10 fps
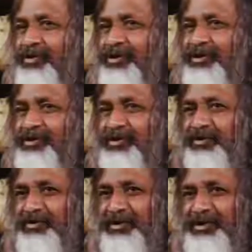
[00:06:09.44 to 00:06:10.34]
These
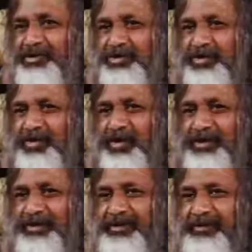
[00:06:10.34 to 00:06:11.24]
two
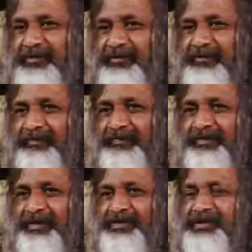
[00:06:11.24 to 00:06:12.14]
qualities,
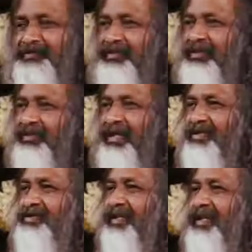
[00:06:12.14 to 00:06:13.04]
something that
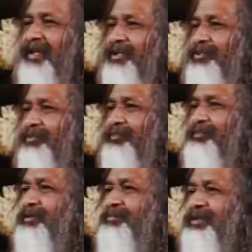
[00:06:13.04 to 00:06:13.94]
is relative,
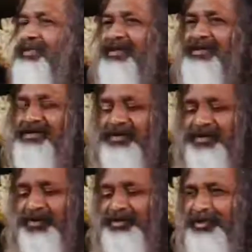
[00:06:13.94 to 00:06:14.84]
something that is
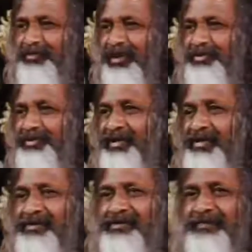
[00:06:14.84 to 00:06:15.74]
within
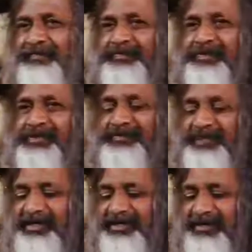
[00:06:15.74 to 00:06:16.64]
boundaries,
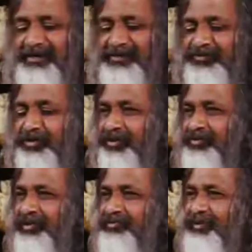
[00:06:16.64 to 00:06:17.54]
something that is full
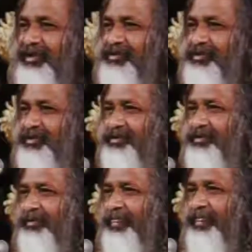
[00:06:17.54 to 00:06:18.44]
of differences,
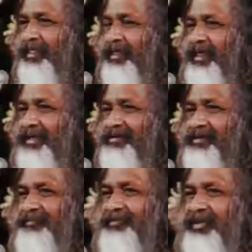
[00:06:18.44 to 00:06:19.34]
and
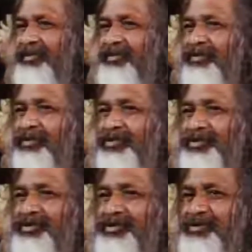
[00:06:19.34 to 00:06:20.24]
something
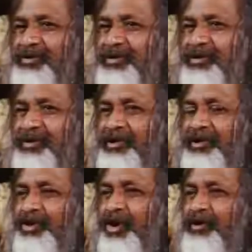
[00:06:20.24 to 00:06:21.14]
which is
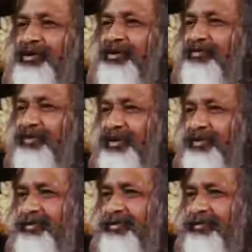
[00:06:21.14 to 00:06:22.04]
non-different,